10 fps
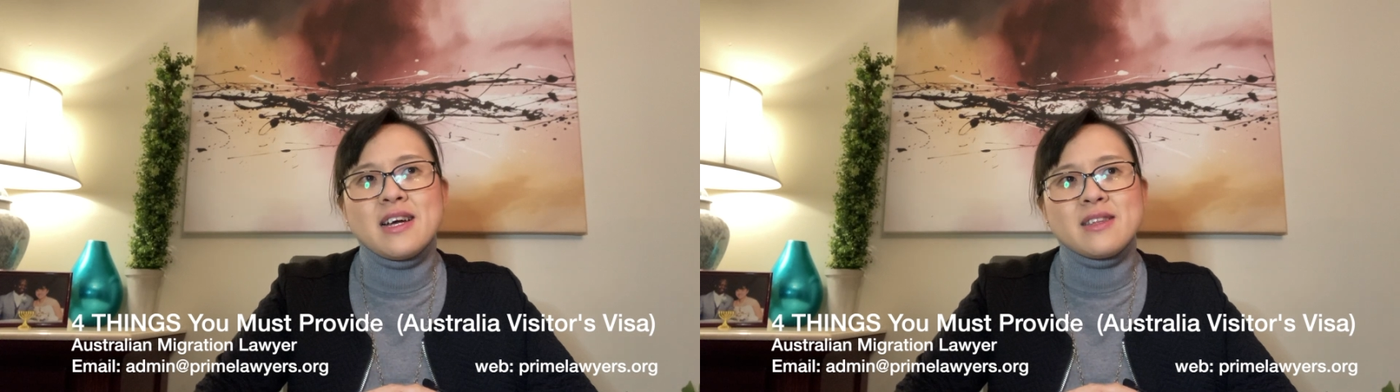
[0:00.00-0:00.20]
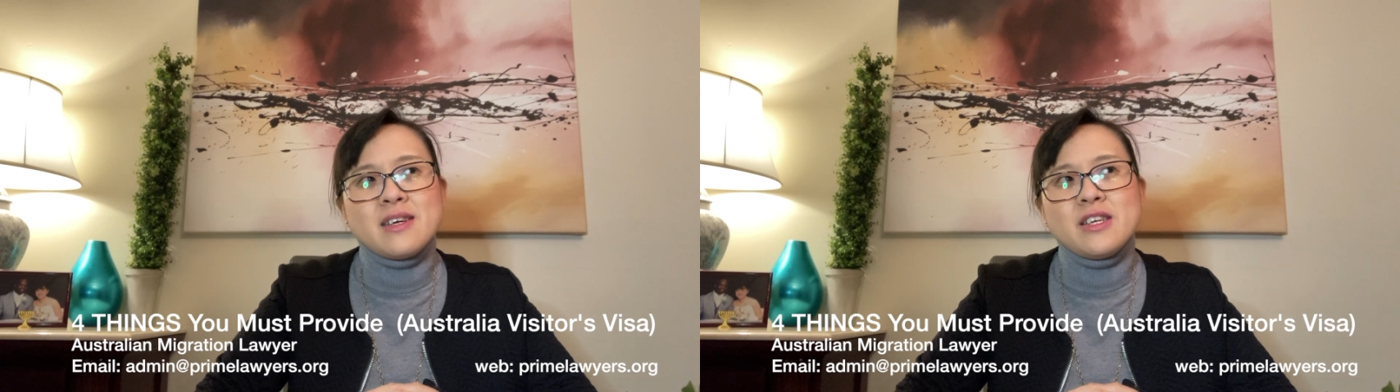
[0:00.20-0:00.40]

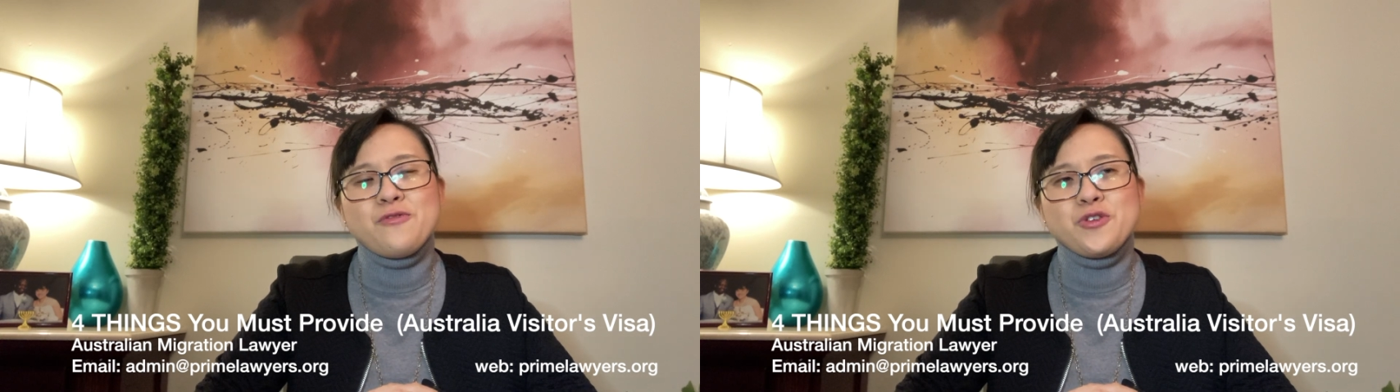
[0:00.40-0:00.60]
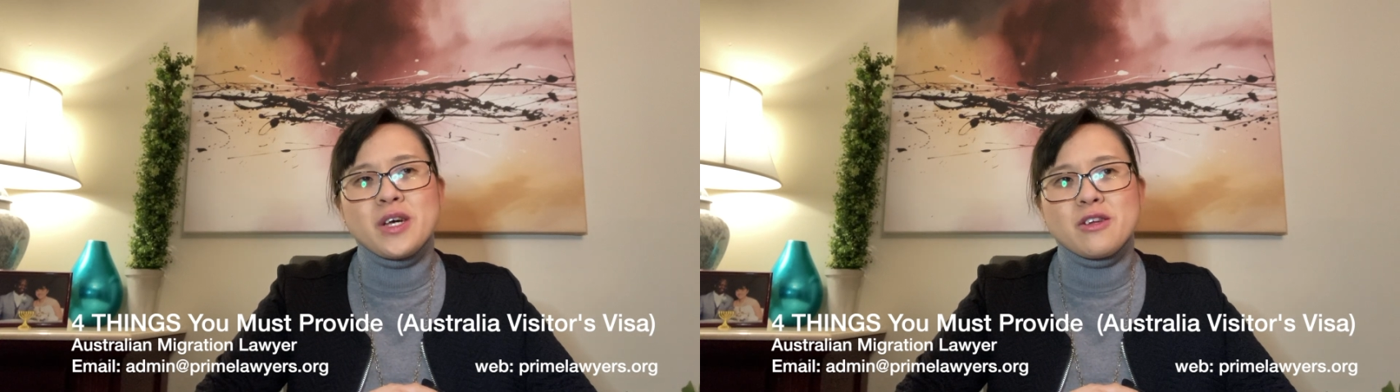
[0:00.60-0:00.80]
and then if
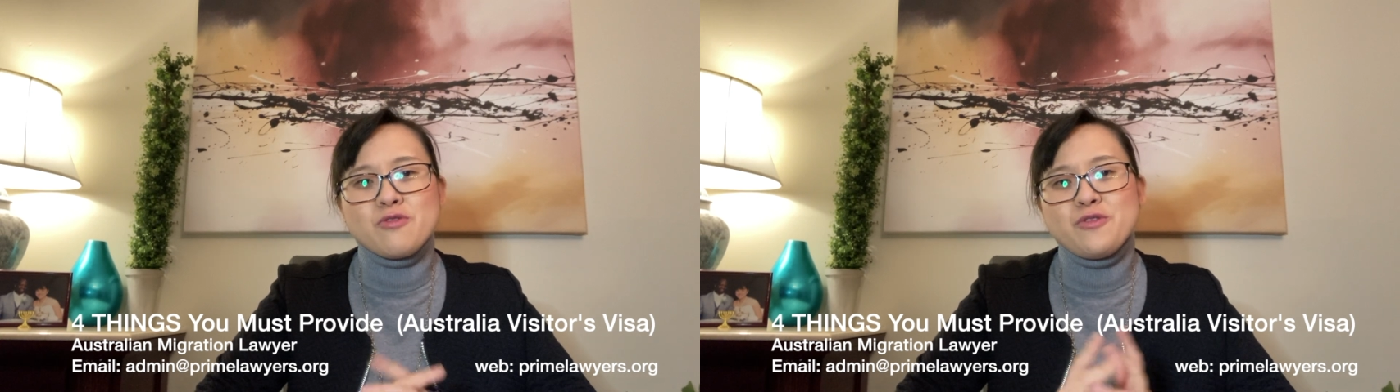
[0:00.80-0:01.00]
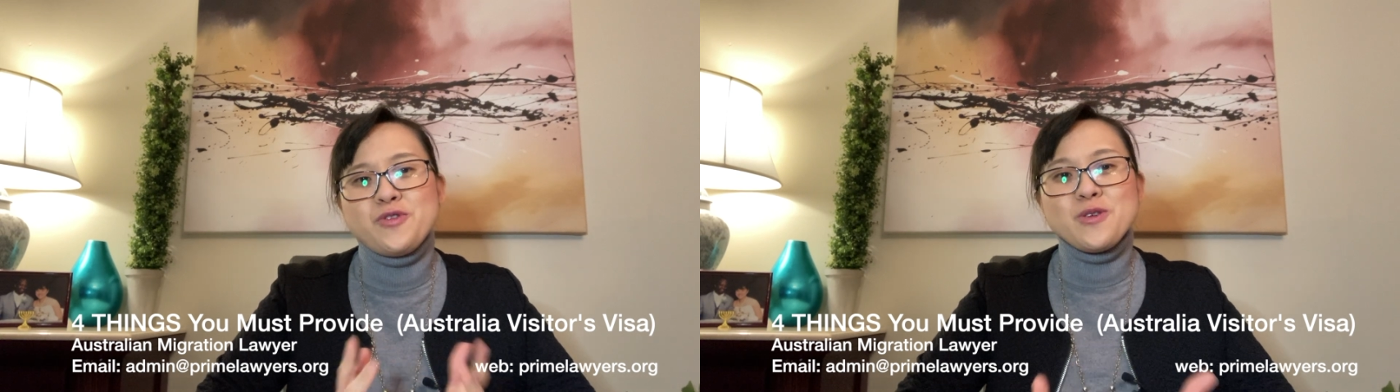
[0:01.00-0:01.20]
you get a
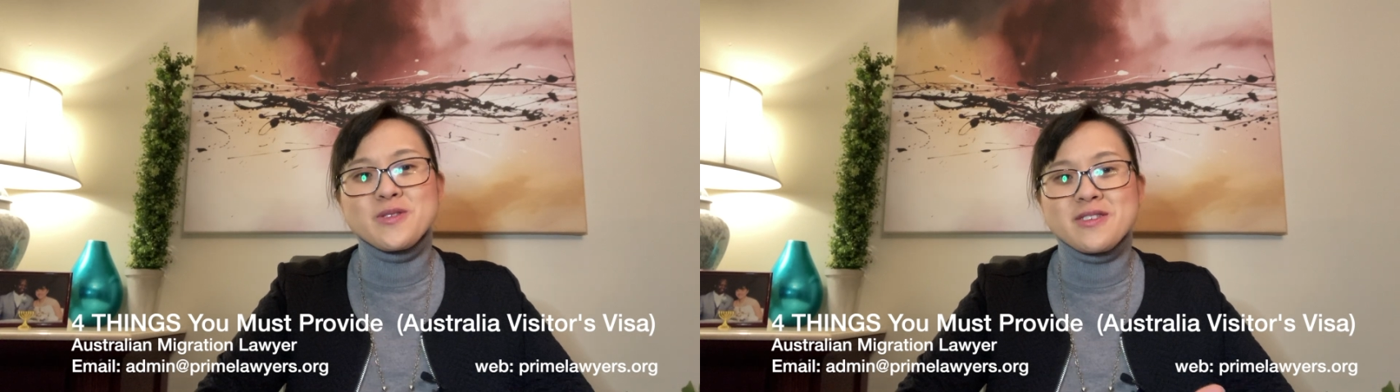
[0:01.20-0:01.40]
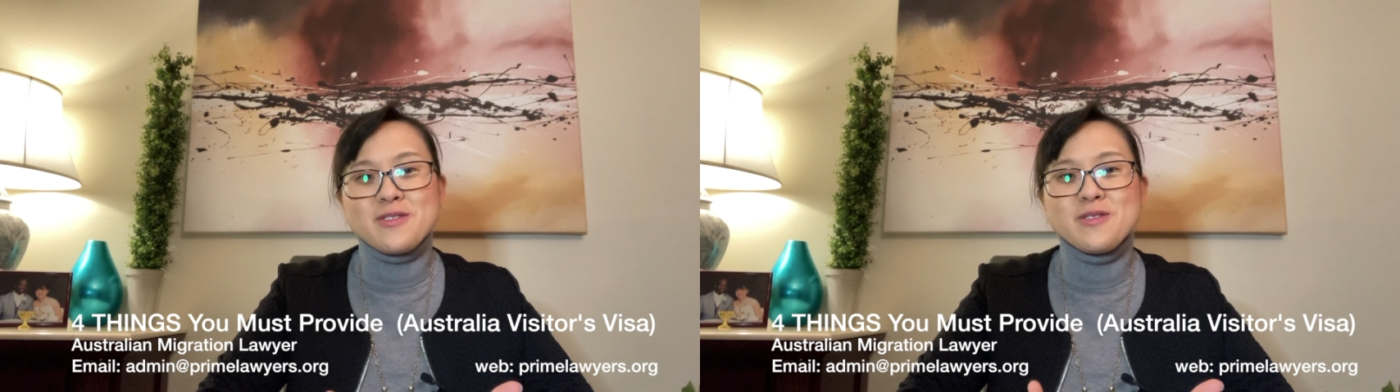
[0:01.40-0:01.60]

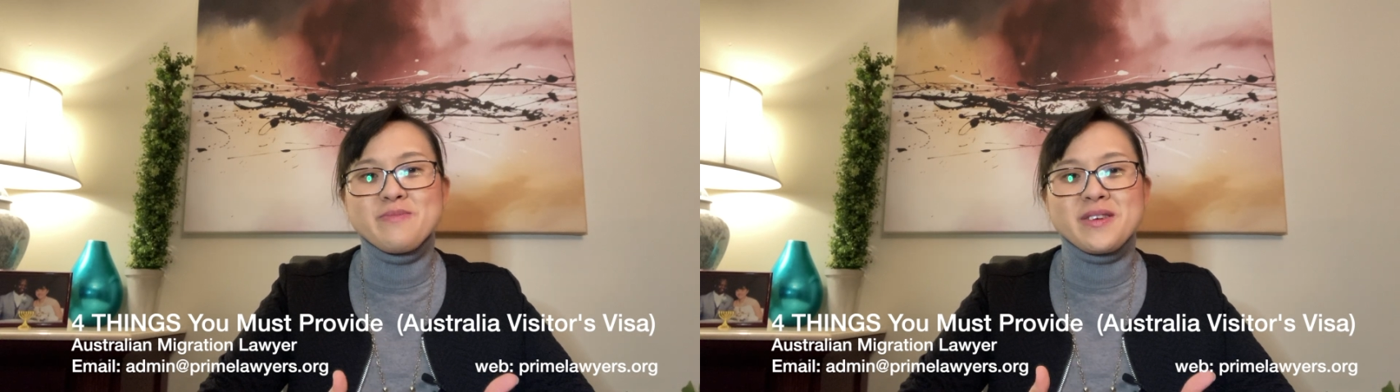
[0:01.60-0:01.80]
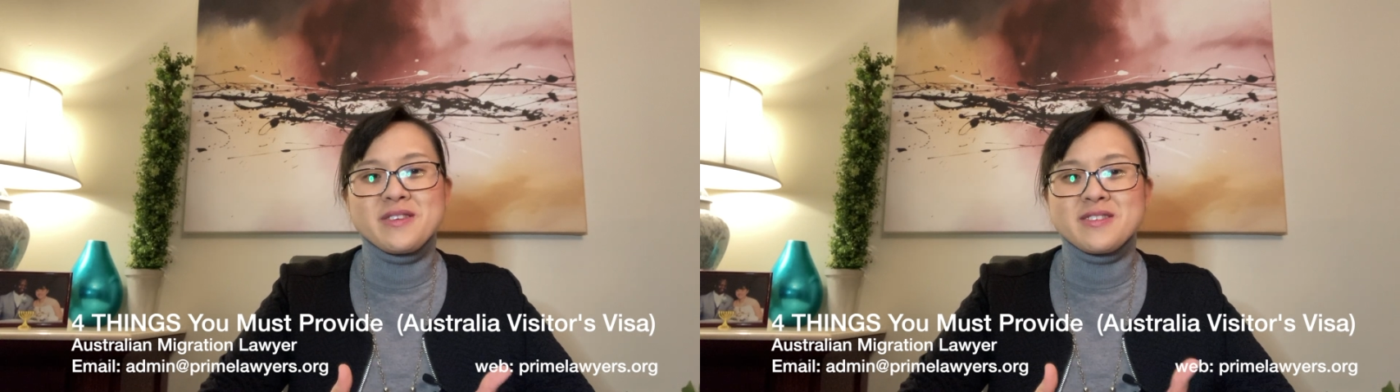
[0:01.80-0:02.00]
refusal
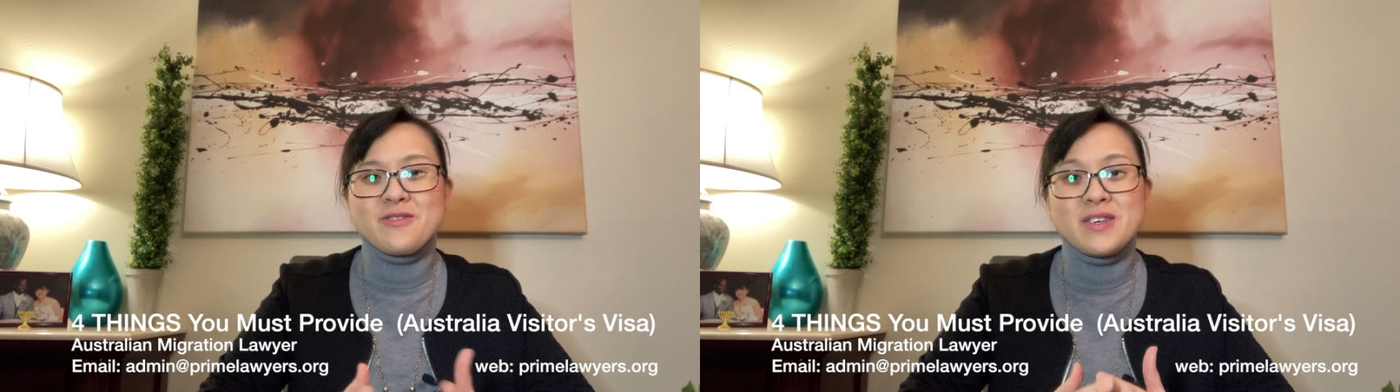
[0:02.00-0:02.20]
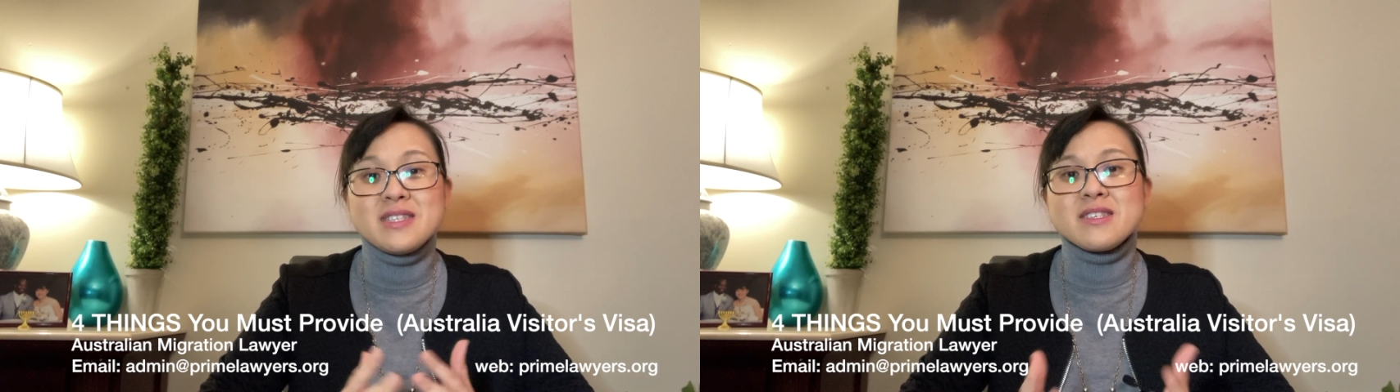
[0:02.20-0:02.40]
because of
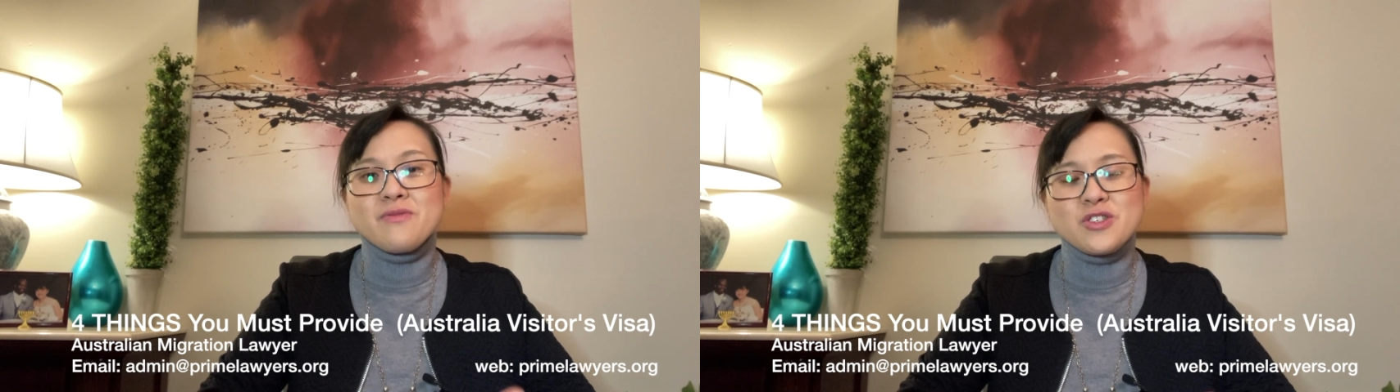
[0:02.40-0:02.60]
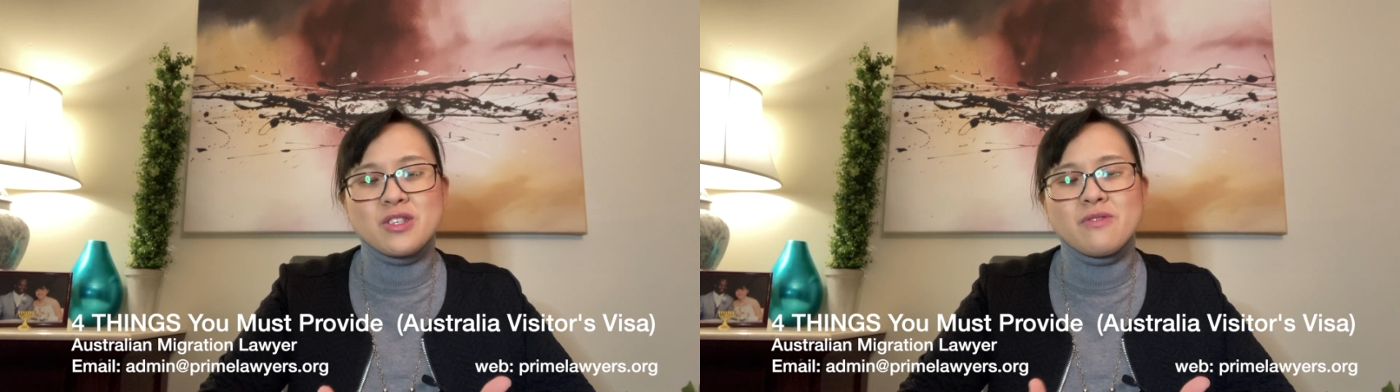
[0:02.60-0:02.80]

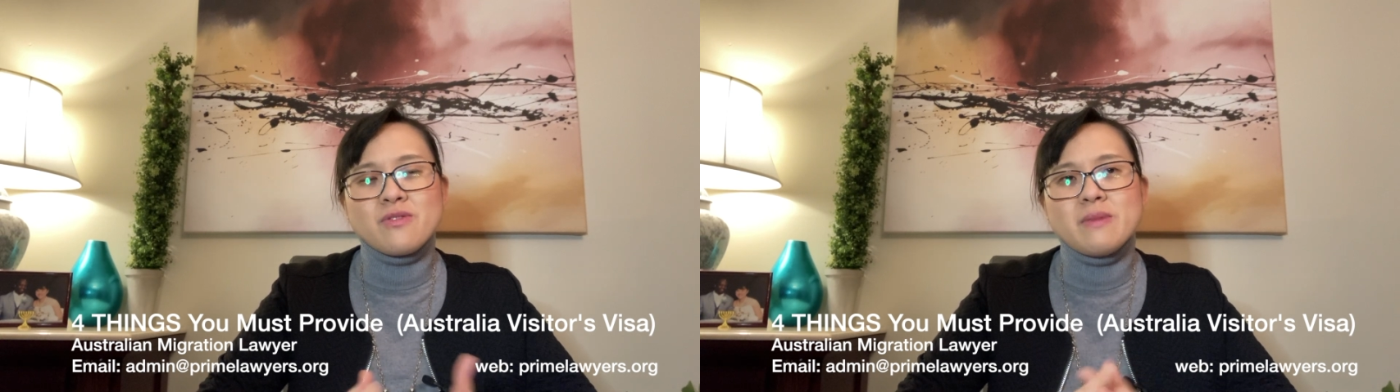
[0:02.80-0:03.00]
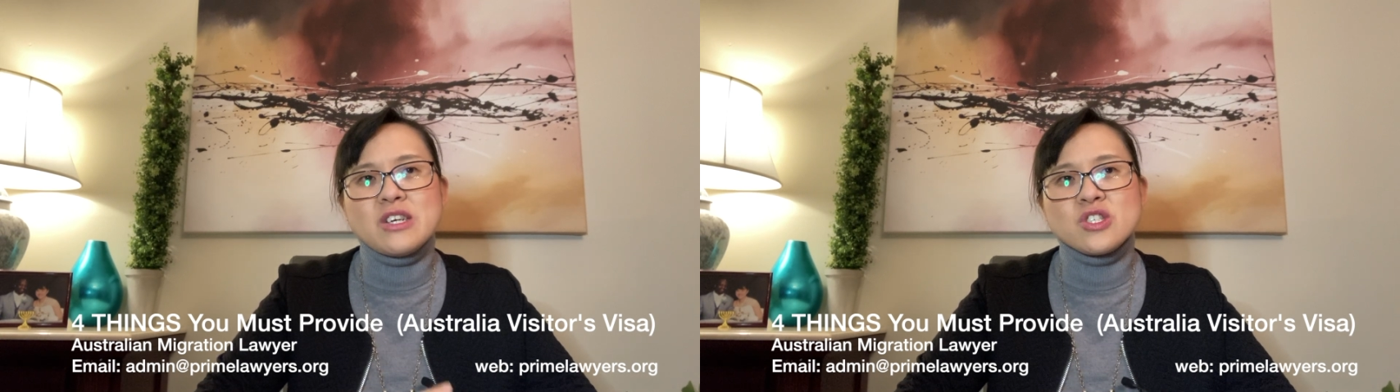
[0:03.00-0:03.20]
insufficient
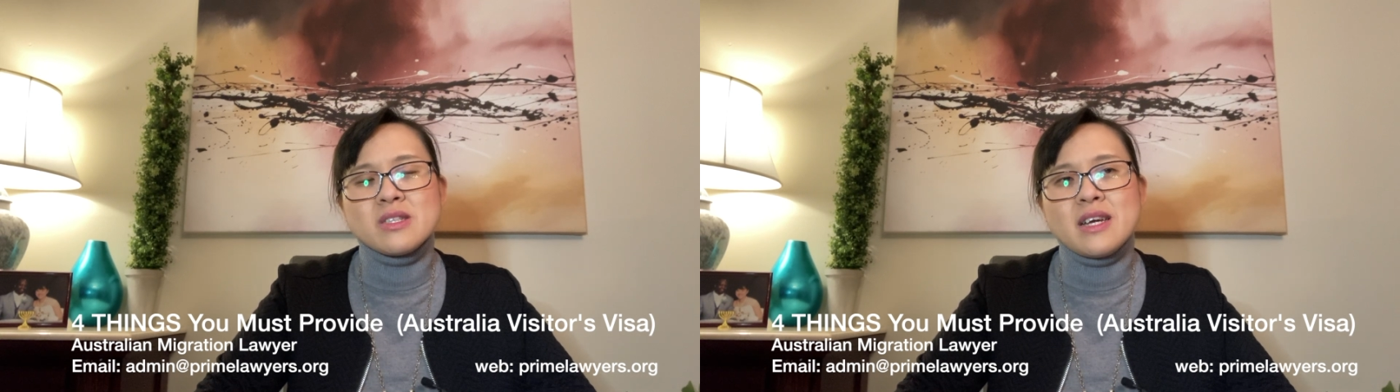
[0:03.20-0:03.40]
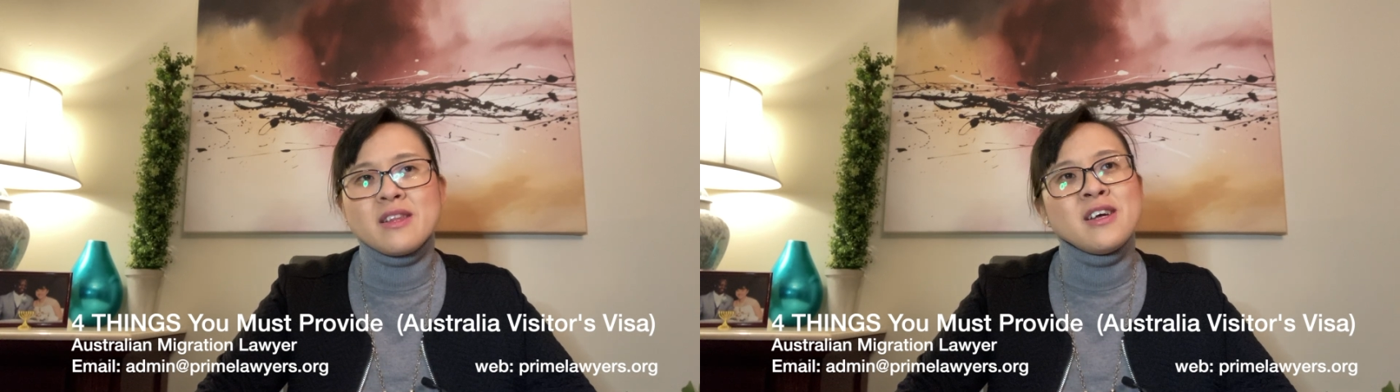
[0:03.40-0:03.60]
information,
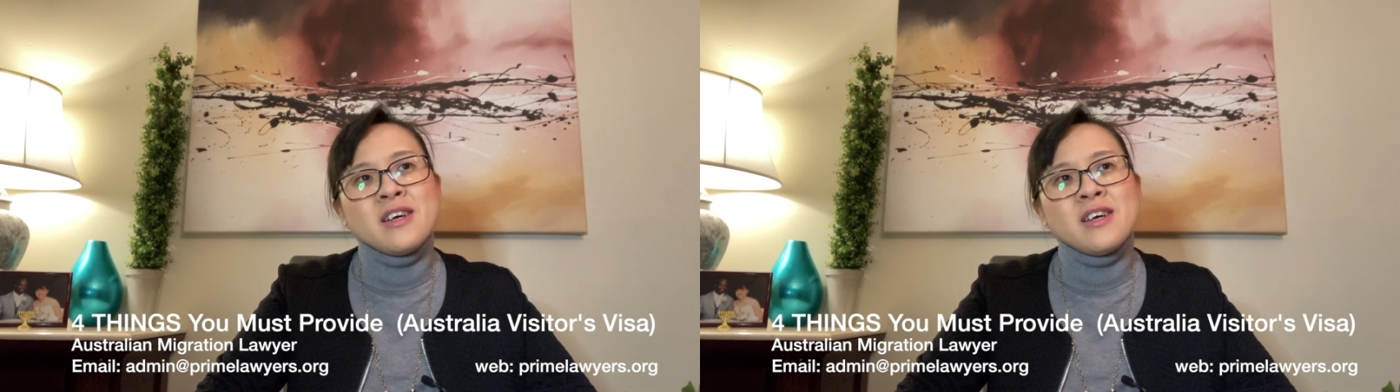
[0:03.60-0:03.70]
then